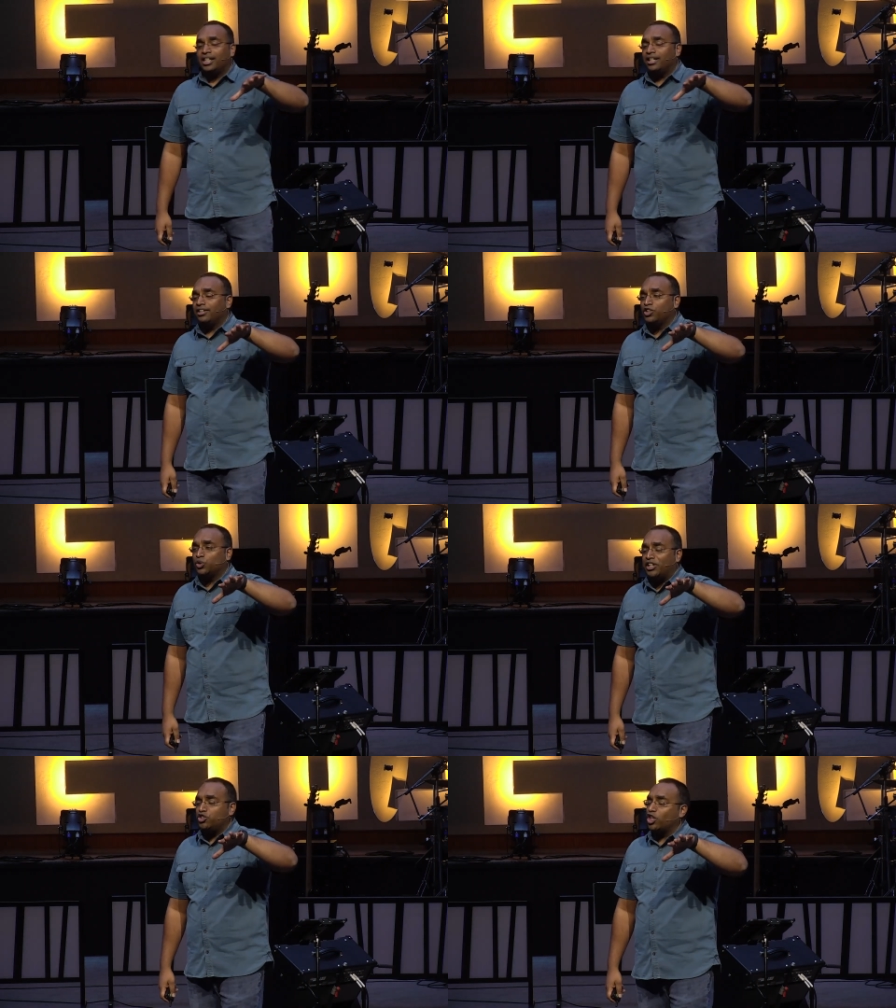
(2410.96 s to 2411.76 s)
said it this
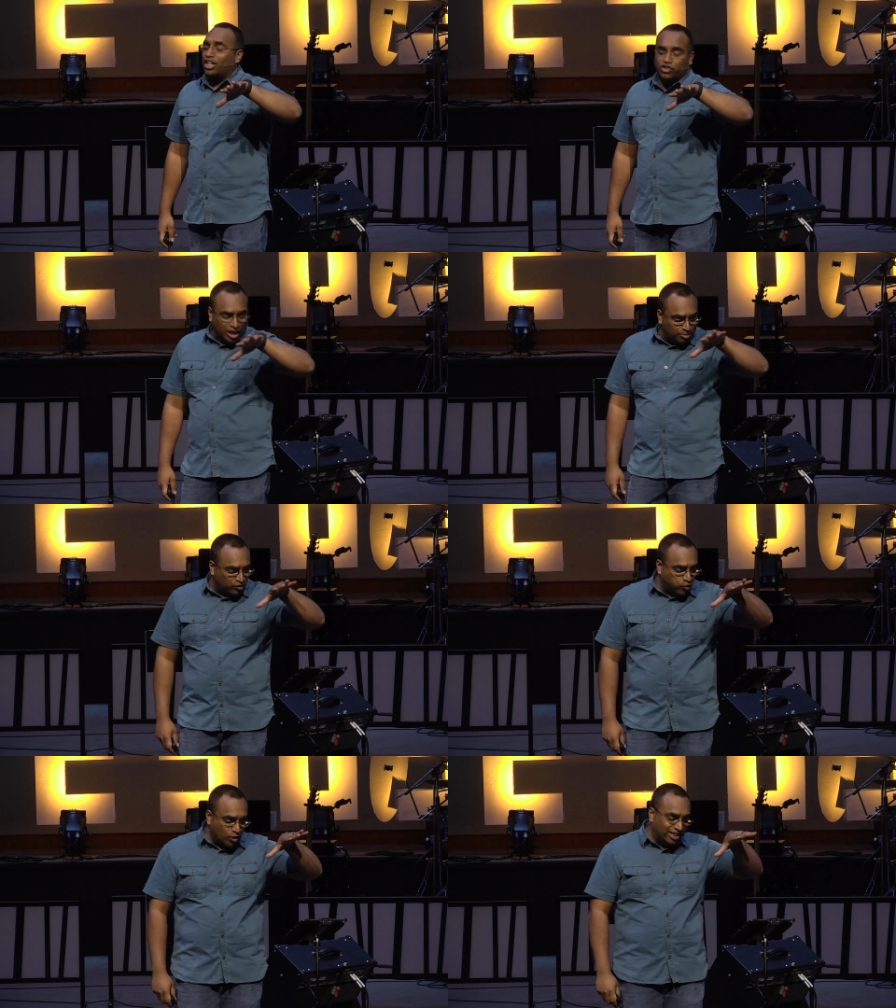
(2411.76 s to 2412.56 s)
way in John chapter
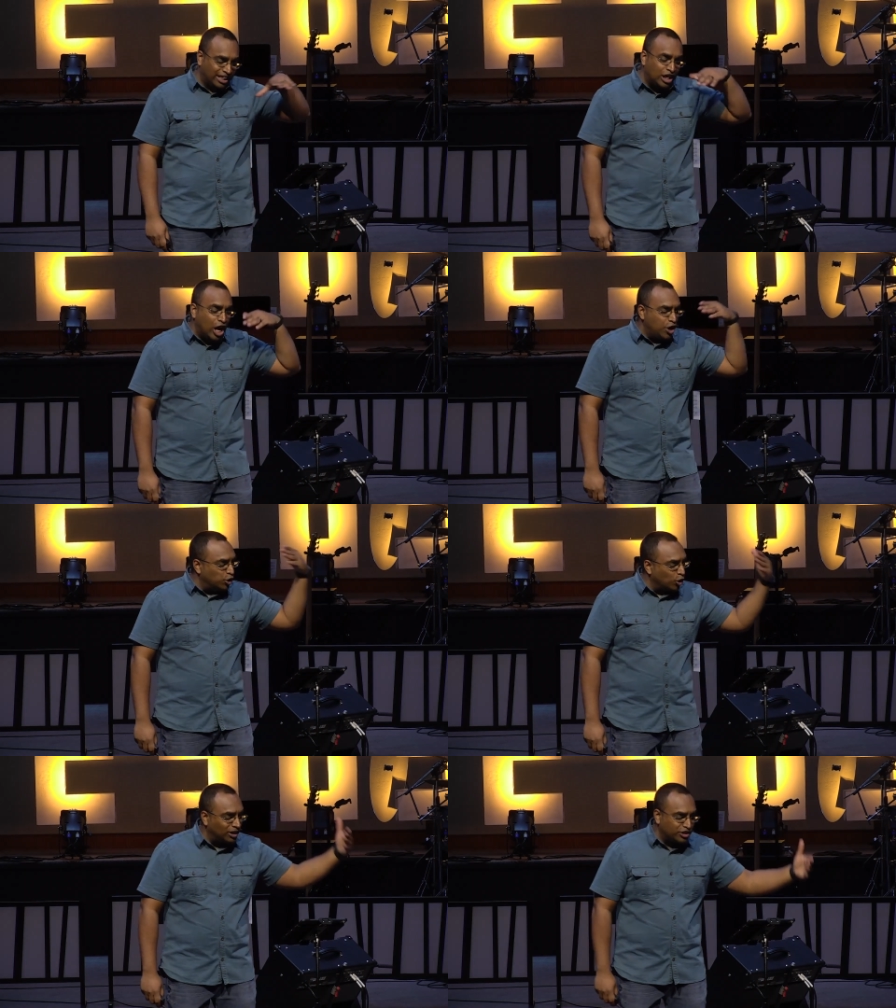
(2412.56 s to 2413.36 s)
14,
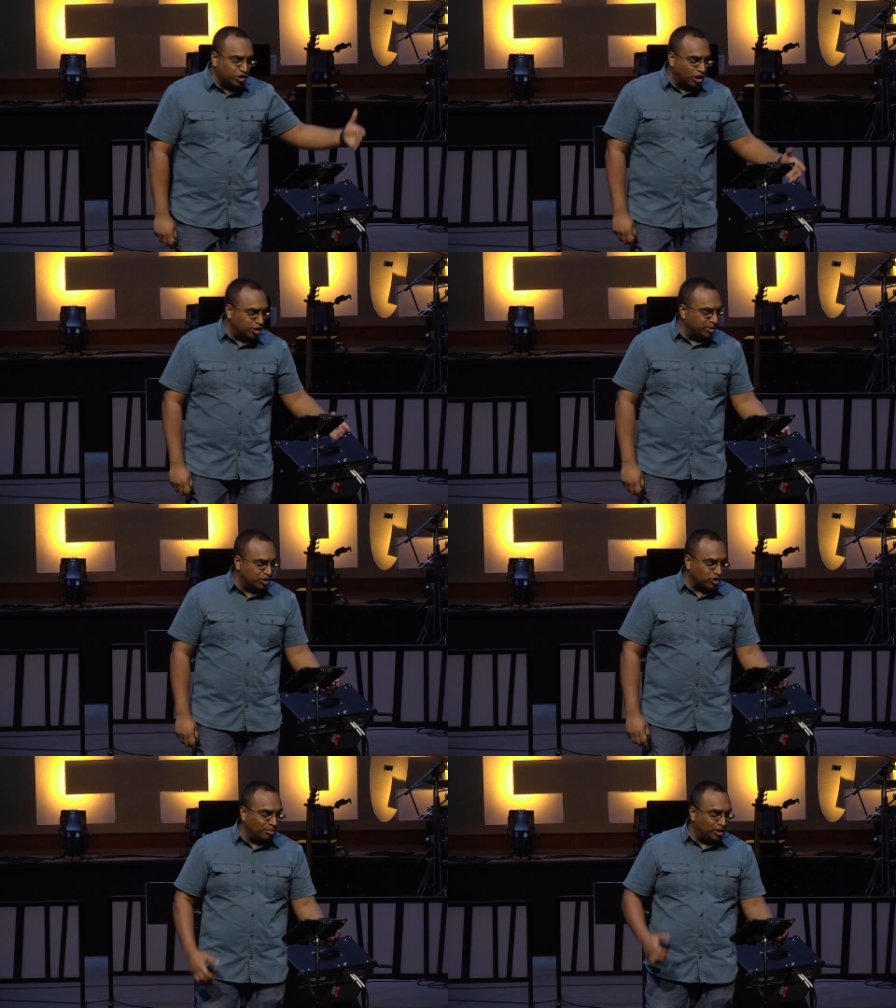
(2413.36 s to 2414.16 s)
"Don't let your hearts be
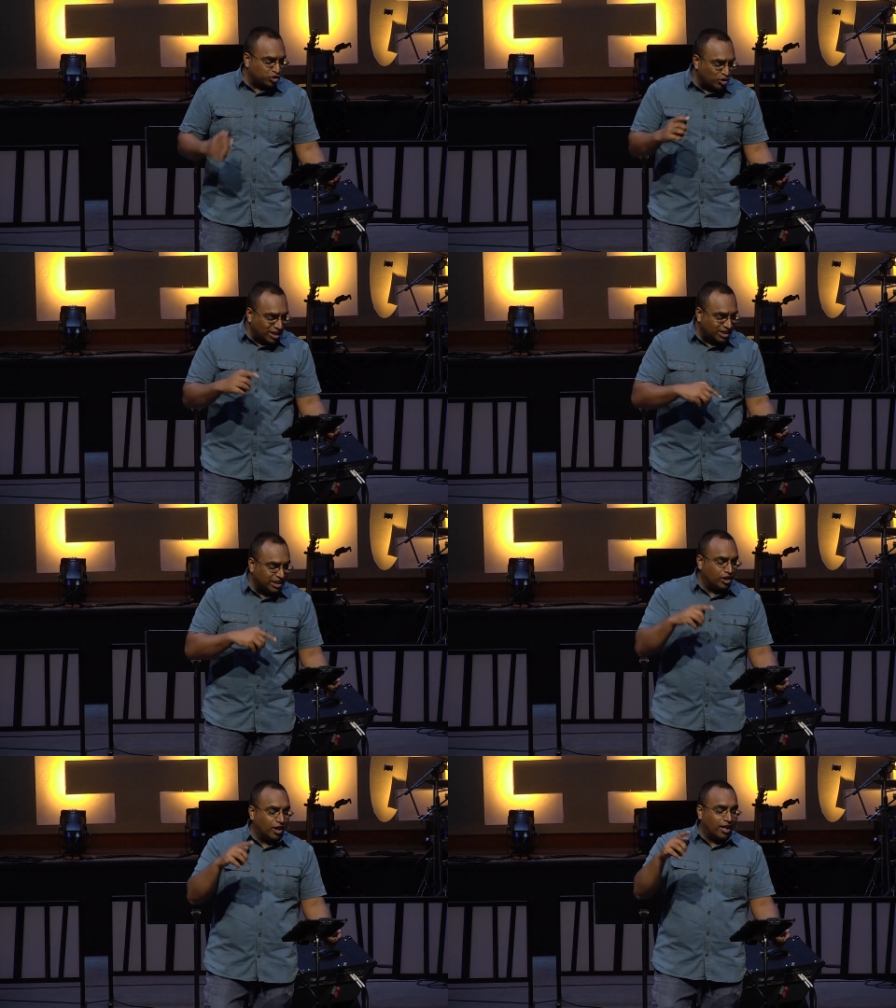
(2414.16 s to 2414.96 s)
troubled. Trust
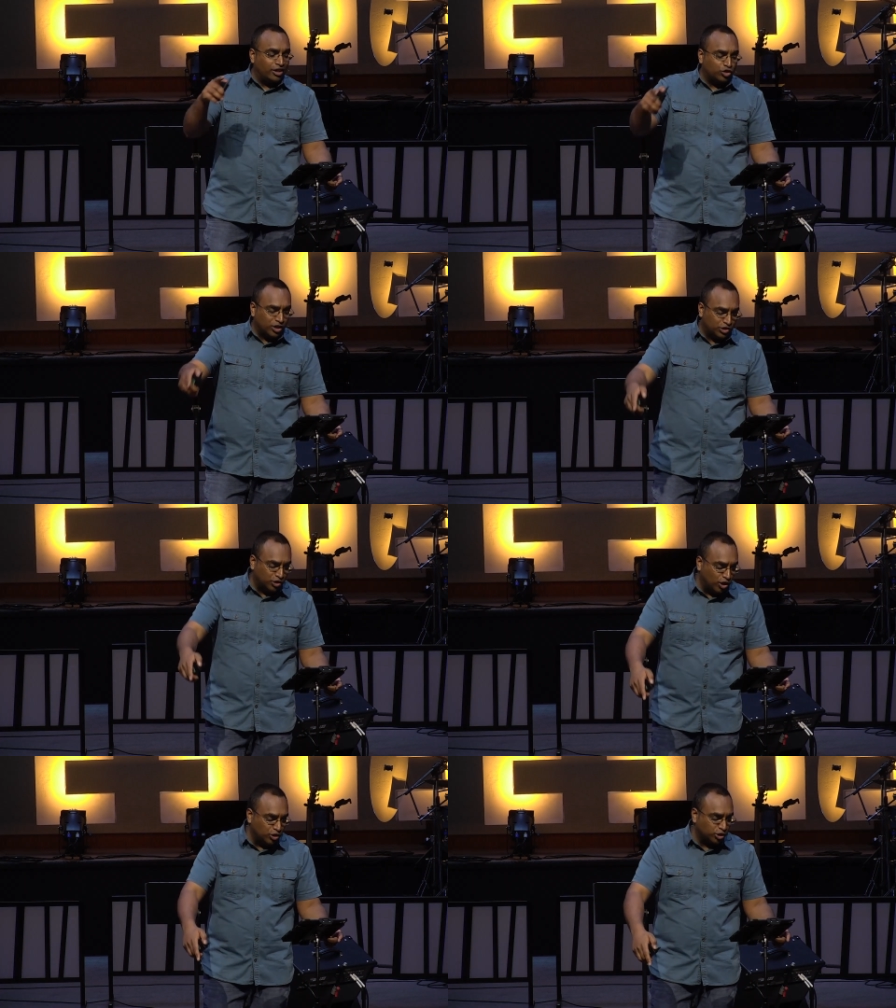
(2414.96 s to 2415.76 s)
in God and trust
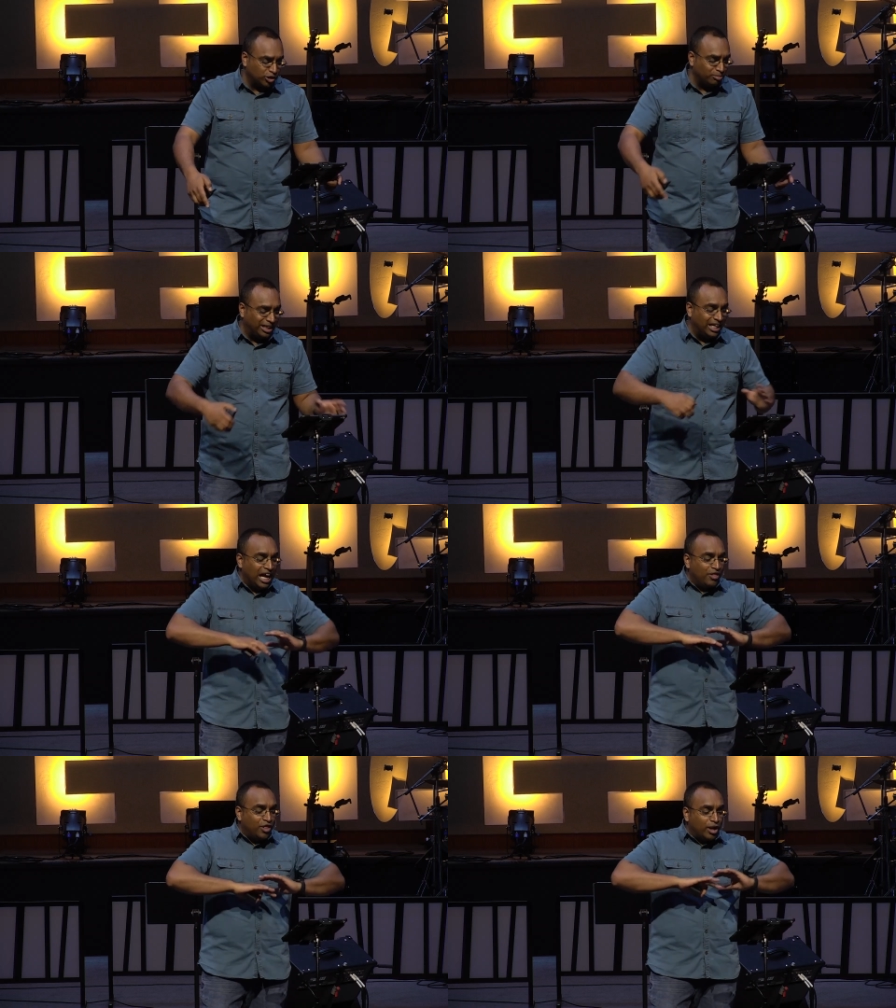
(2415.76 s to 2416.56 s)
also in me.
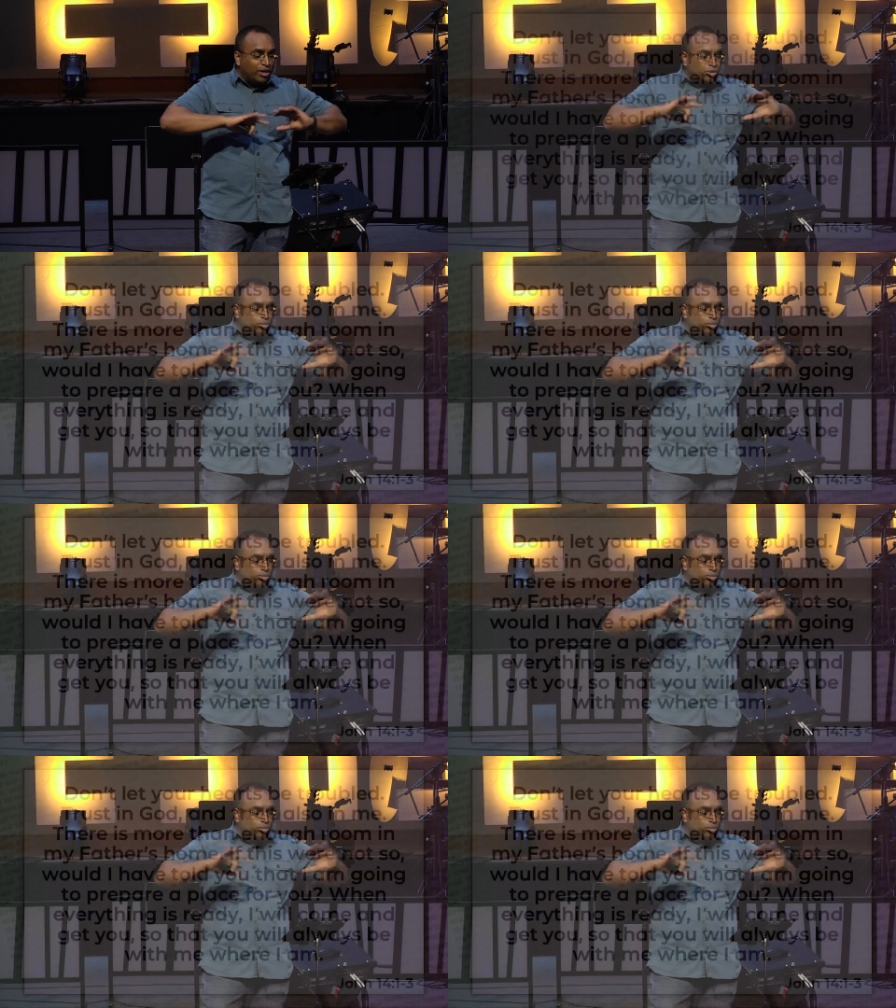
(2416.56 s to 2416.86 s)
There is